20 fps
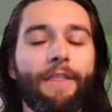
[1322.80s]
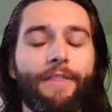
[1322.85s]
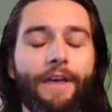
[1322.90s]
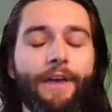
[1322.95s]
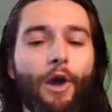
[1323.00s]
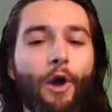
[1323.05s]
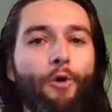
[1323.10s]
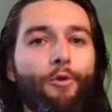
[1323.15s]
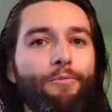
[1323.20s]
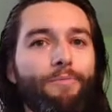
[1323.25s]

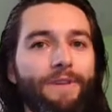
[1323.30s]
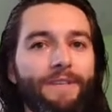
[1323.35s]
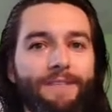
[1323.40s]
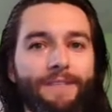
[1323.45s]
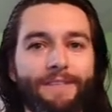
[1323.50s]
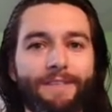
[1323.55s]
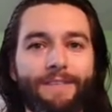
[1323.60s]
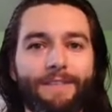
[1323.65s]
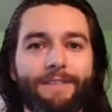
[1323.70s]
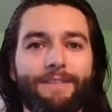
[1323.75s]
they owned
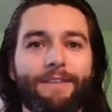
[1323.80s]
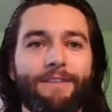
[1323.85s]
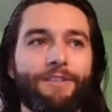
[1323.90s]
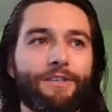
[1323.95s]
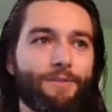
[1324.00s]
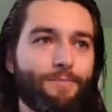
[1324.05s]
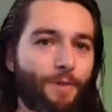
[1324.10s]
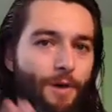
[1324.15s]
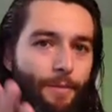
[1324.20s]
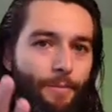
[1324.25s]
businesses such
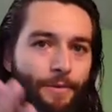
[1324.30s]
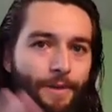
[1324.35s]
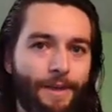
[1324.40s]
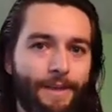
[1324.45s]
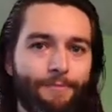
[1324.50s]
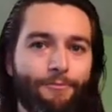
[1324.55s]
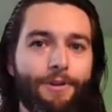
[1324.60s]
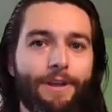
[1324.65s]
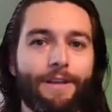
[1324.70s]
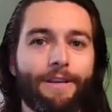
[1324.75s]
as Papa
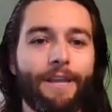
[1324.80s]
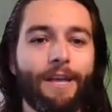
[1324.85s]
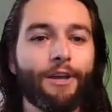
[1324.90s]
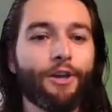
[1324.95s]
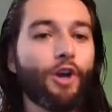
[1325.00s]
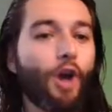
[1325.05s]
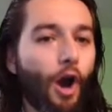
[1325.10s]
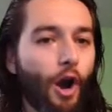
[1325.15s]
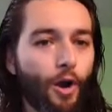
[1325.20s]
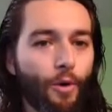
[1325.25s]
Ed ran
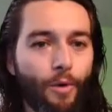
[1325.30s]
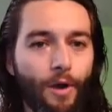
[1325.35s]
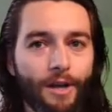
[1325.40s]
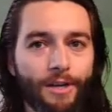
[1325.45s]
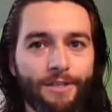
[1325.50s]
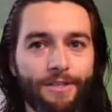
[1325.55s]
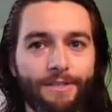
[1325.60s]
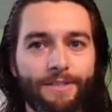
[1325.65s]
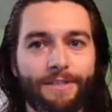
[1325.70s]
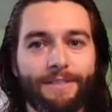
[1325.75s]
car
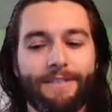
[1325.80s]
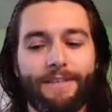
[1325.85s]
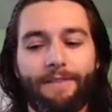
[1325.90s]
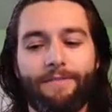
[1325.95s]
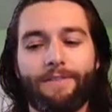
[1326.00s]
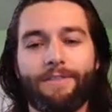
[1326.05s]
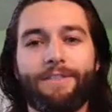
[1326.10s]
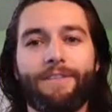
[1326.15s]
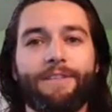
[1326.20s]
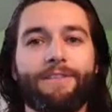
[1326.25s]
washes in San
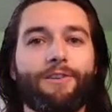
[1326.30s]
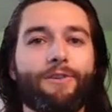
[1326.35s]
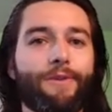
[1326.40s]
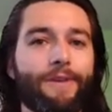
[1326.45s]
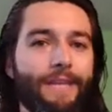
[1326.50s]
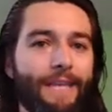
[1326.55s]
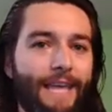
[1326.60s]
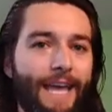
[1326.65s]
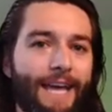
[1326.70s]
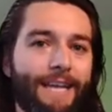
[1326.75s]
Francisco, he
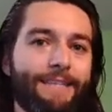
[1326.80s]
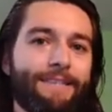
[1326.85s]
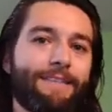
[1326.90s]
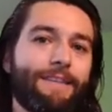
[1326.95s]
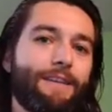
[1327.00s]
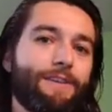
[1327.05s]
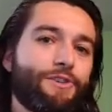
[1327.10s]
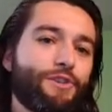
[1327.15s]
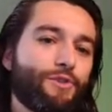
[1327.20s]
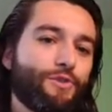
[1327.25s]
had gas
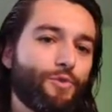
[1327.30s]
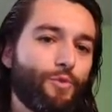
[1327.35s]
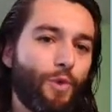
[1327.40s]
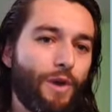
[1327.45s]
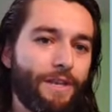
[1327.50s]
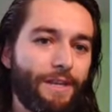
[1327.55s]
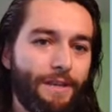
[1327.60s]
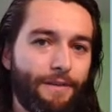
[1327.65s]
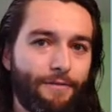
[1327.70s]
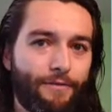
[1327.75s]
stations,
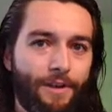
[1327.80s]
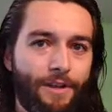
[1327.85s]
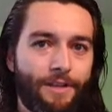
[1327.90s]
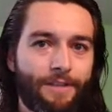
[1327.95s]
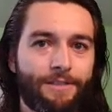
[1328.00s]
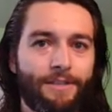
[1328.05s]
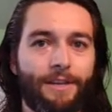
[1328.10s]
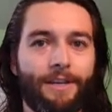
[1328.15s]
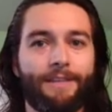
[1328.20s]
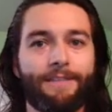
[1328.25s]
Wendy
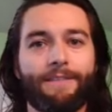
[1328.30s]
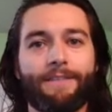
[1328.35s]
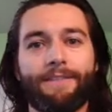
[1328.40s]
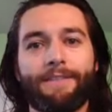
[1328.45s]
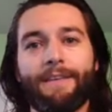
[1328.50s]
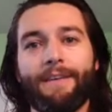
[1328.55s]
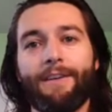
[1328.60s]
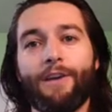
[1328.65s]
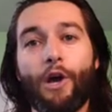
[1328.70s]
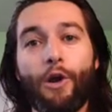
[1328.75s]

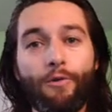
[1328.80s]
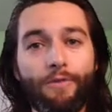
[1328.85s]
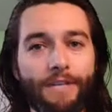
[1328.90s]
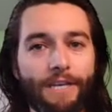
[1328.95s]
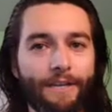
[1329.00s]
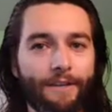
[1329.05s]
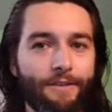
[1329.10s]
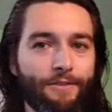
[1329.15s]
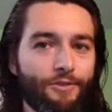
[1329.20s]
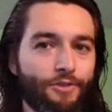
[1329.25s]
franchises,
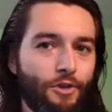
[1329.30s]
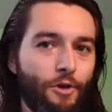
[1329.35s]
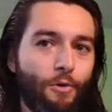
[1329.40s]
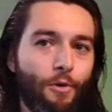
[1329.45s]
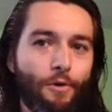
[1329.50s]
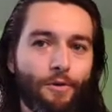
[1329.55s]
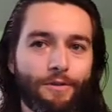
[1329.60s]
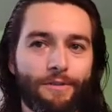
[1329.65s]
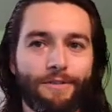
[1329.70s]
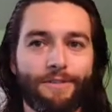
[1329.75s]
hotels, show
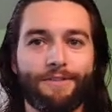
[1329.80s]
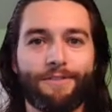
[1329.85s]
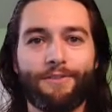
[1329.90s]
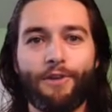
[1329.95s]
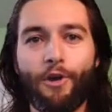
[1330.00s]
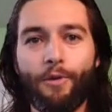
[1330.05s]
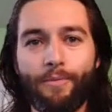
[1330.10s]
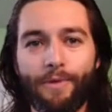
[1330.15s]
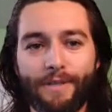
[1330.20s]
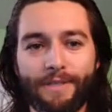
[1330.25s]
horses,
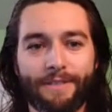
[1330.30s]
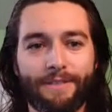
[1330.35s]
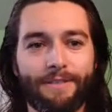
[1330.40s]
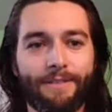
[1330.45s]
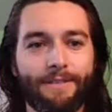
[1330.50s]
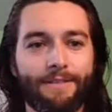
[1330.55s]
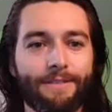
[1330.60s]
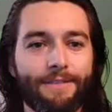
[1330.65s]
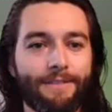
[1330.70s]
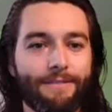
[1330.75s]
tow
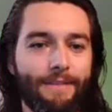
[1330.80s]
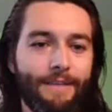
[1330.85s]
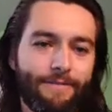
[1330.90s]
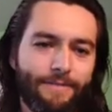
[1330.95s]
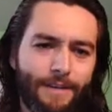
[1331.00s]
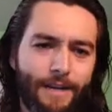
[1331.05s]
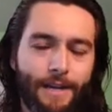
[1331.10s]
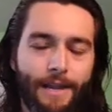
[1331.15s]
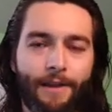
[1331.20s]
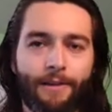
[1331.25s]
businesses,
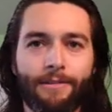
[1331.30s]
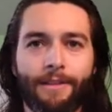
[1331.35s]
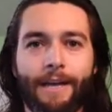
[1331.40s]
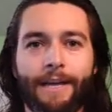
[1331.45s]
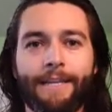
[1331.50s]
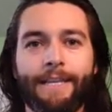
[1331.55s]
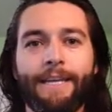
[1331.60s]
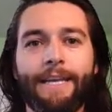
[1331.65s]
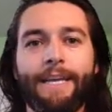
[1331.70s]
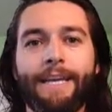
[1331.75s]
even an airline.